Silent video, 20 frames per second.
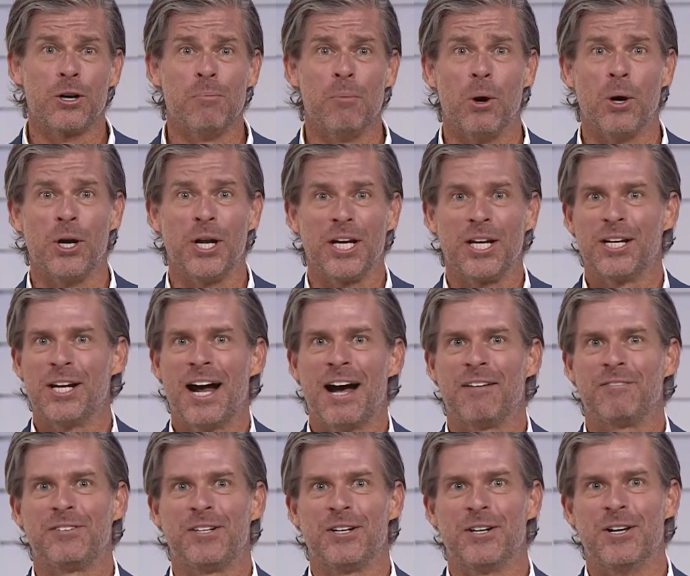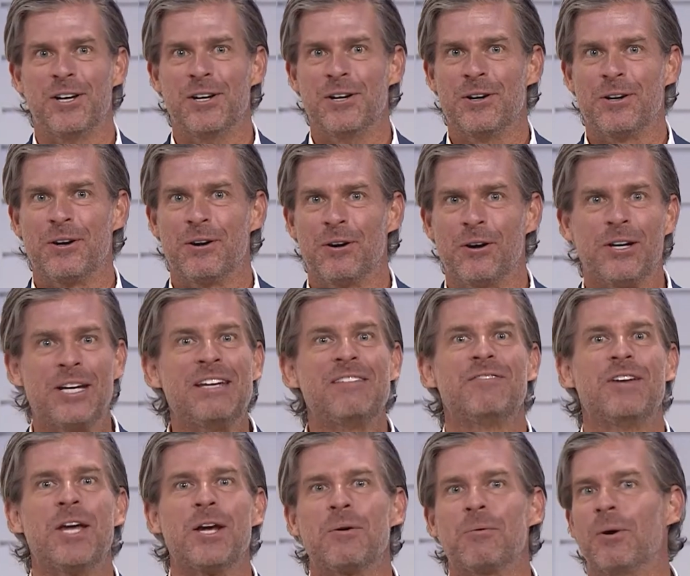morning, good afternoon, or
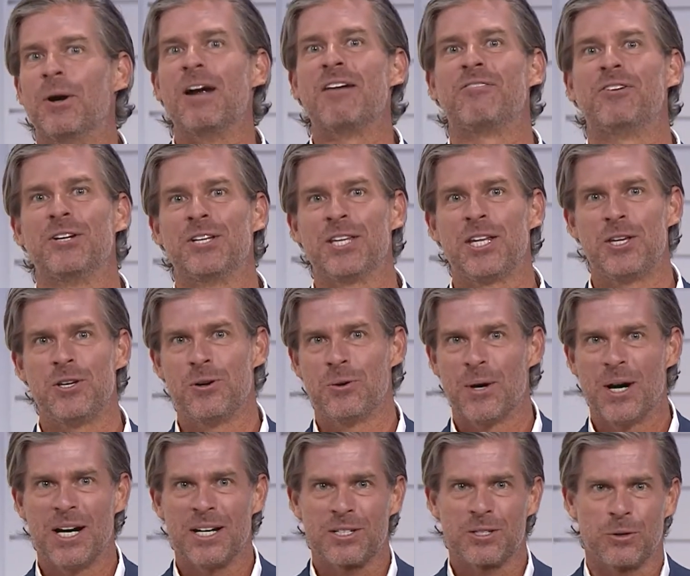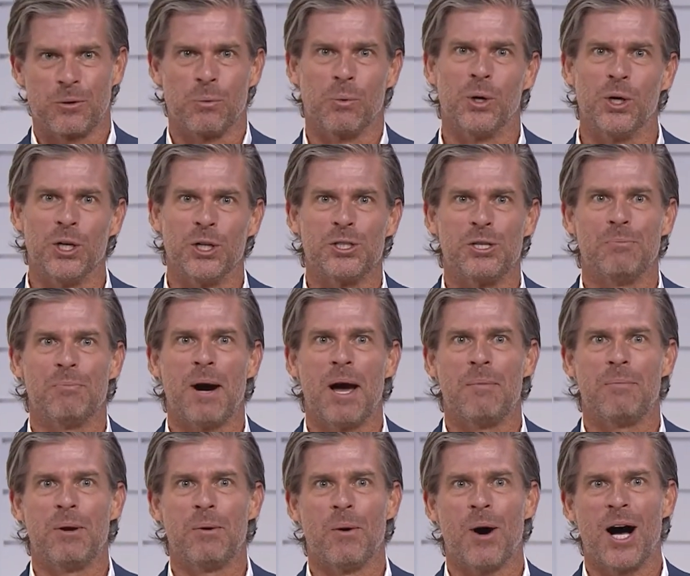evening, wherever in the U.S. or world you might
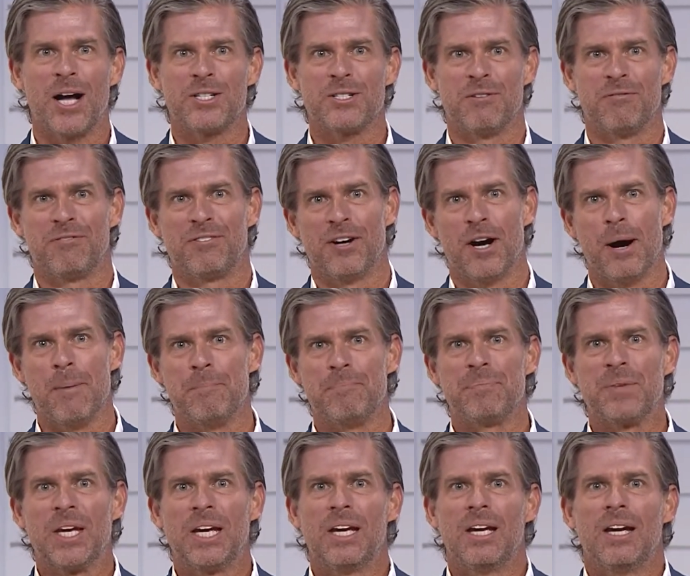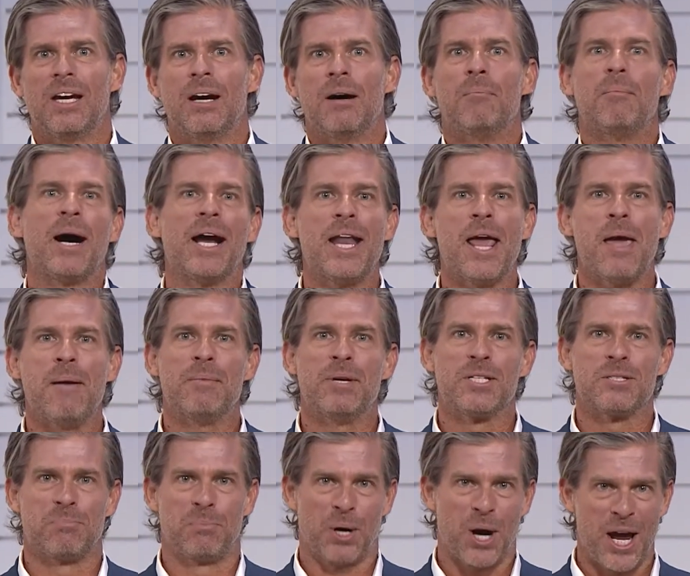be watching from. My name is
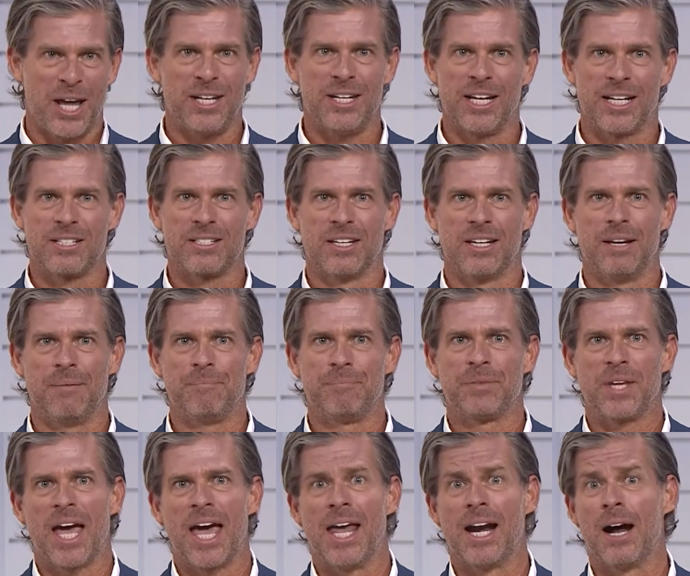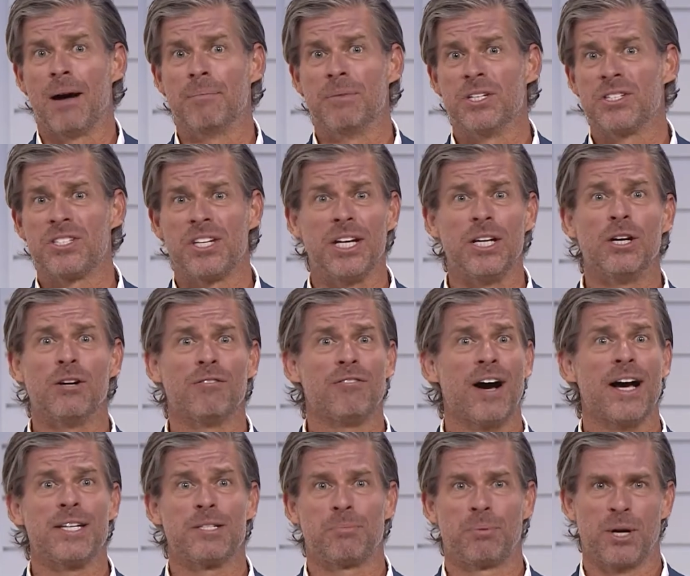Brian Dixon, and I'm the Senior
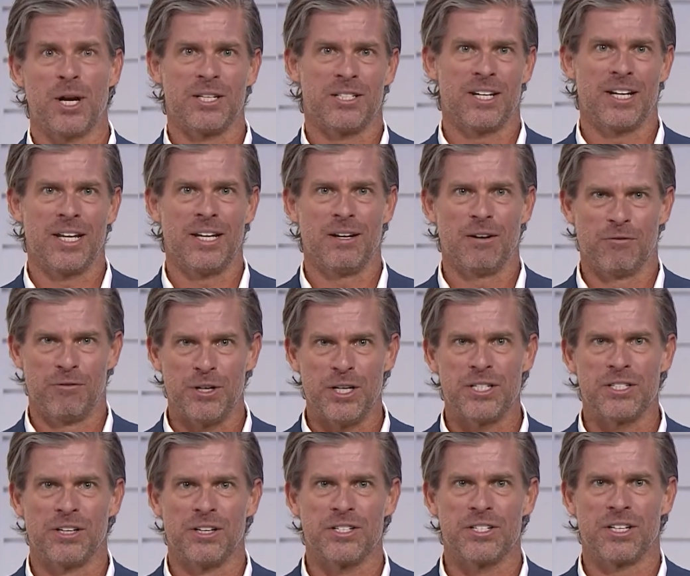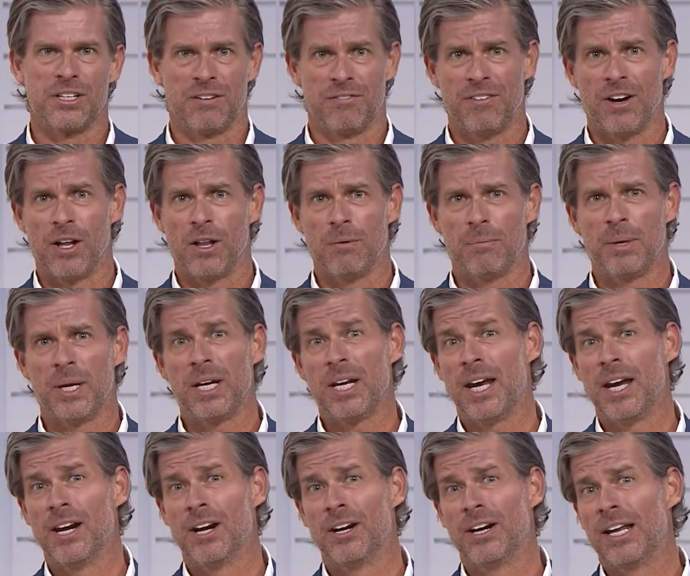Vice President of Research and Development
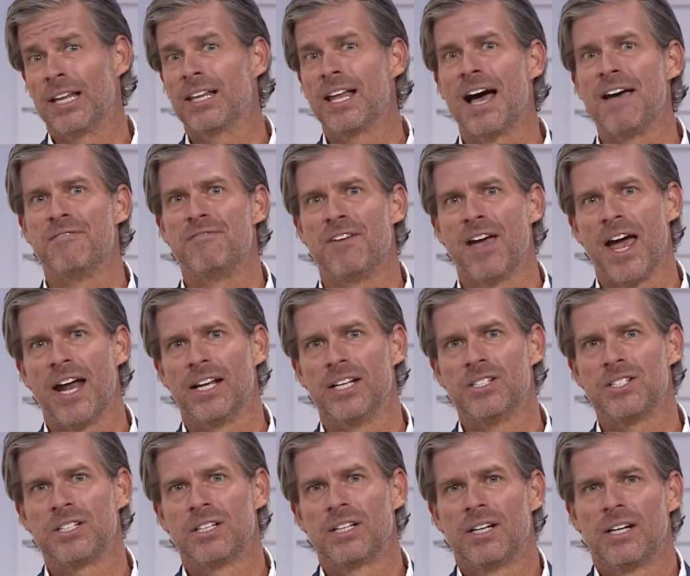here at LifeVantage.